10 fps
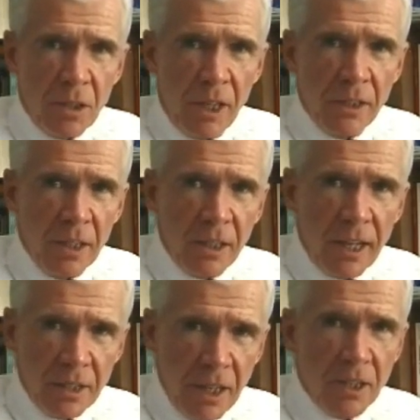I think
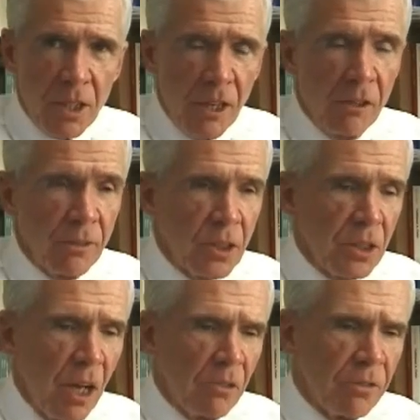that takes care of
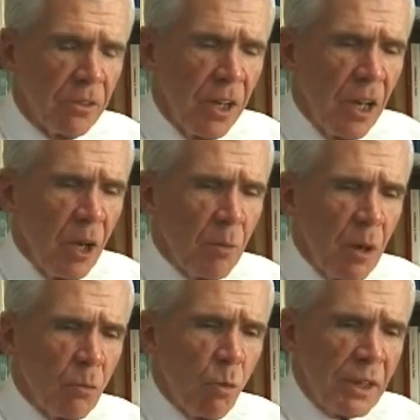itself.
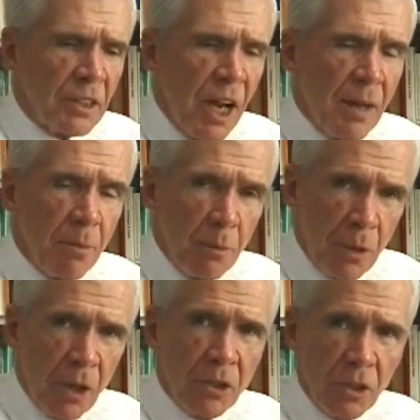But what type of
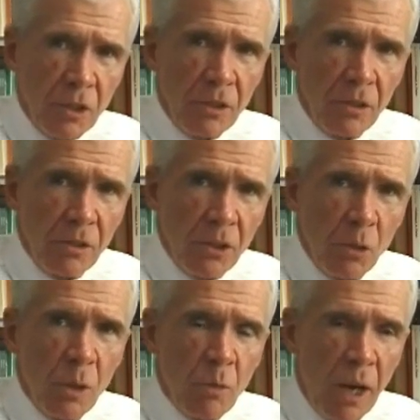person do
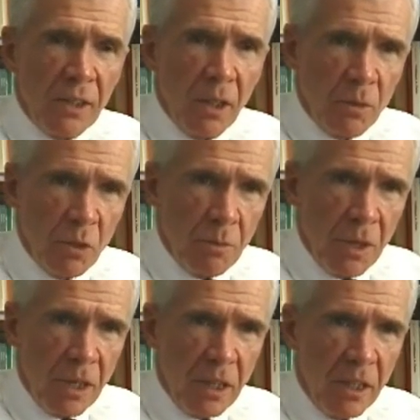we want them to
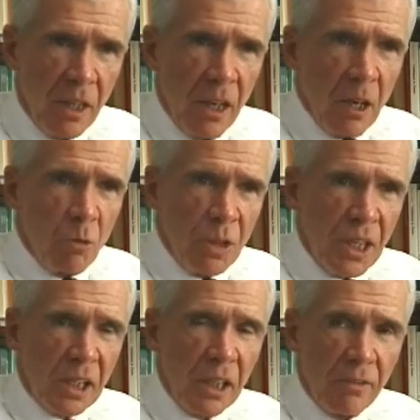be when they
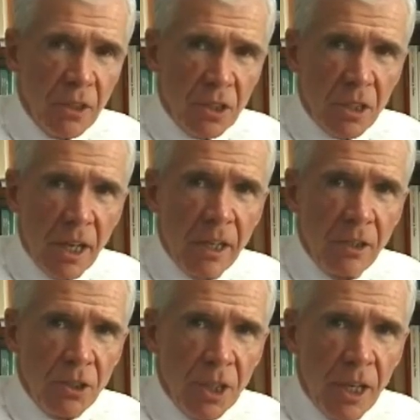leave the
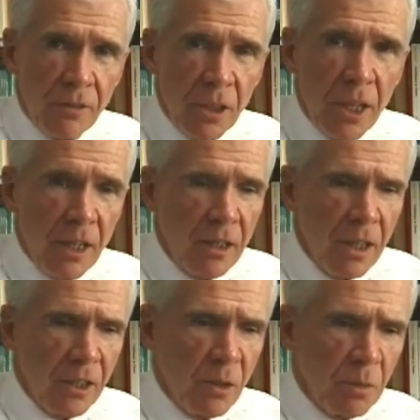stage after getting
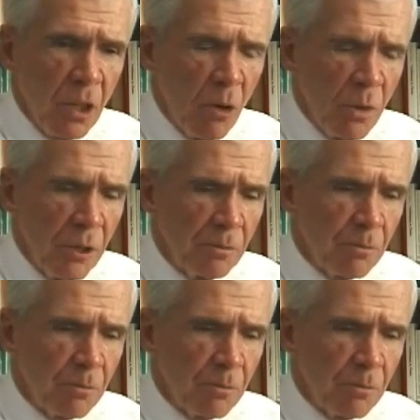their diploma?